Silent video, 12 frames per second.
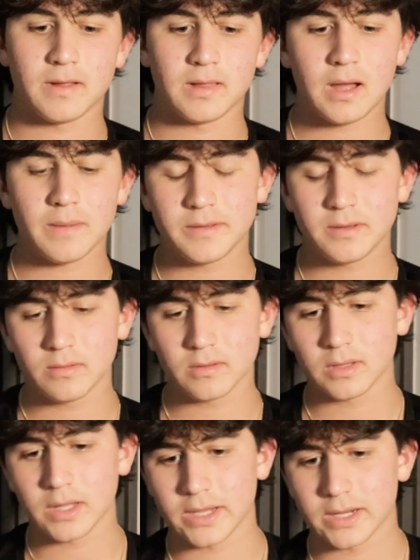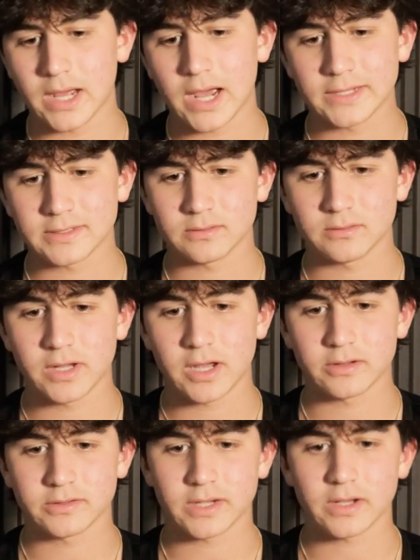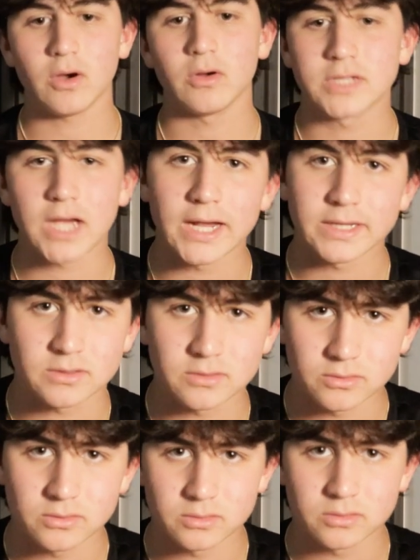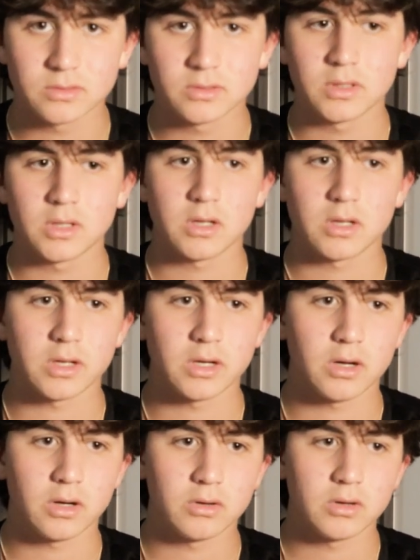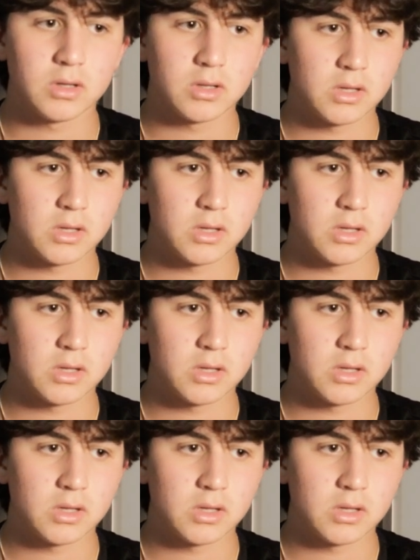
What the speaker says: a lot of people, like, in high school now, it's like, oh, it's high school, you know,